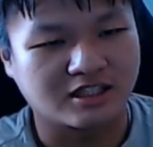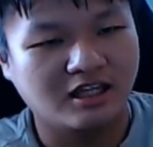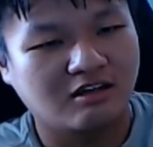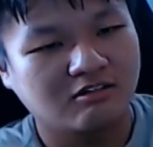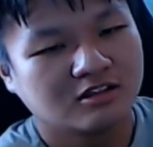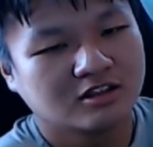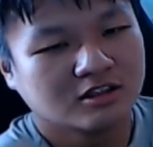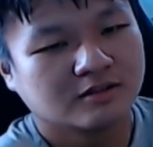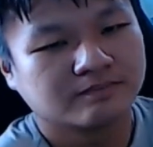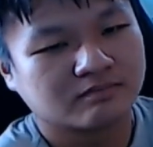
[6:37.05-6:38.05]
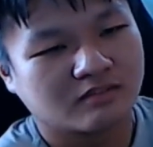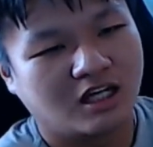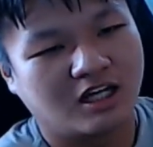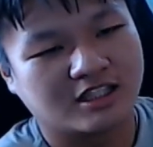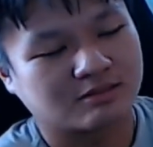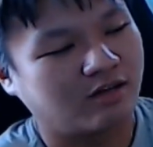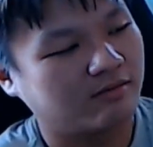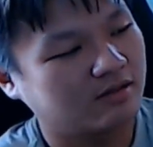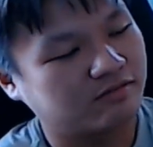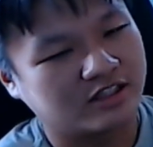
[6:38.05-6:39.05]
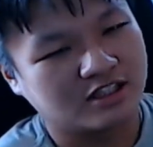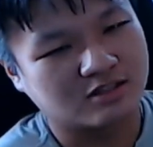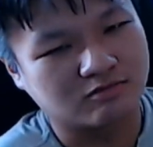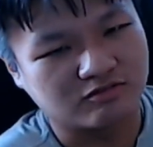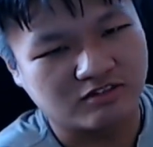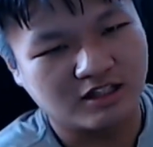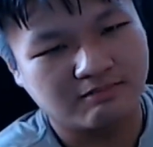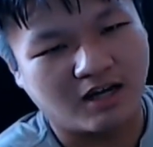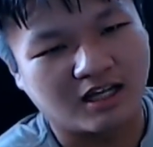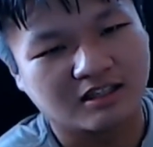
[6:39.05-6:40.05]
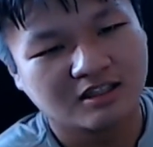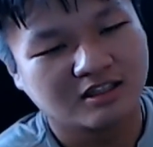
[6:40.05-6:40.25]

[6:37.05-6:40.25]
And now it's priming pretty smoothly, but